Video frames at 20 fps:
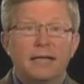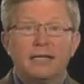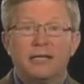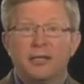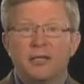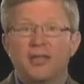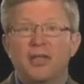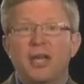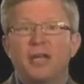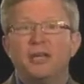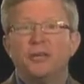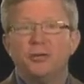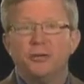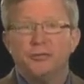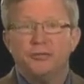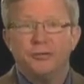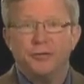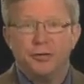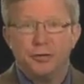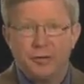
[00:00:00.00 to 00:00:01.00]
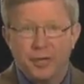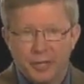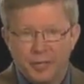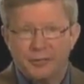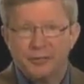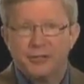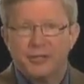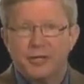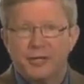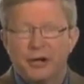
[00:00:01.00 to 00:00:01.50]
like to thank you for your
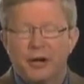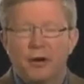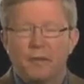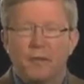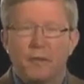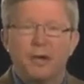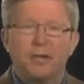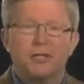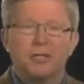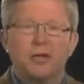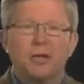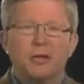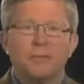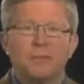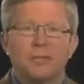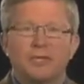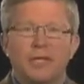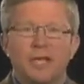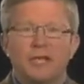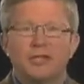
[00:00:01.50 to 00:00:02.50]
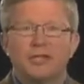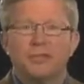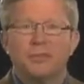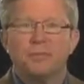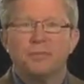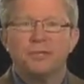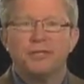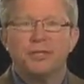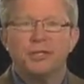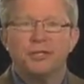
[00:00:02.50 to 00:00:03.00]
interest in our breast augmentation
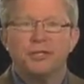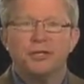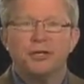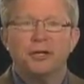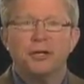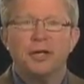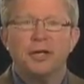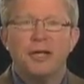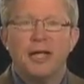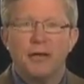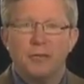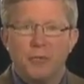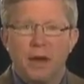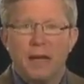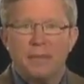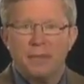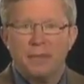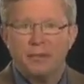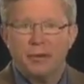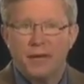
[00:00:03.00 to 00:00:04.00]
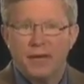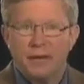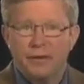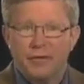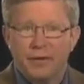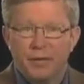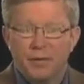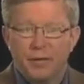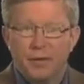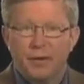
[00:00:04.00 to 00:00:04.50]
procedure and rapid
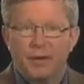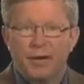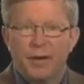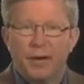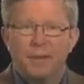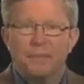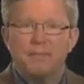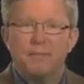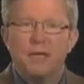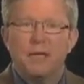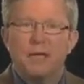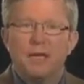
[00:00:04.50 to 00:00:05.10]
recovery program.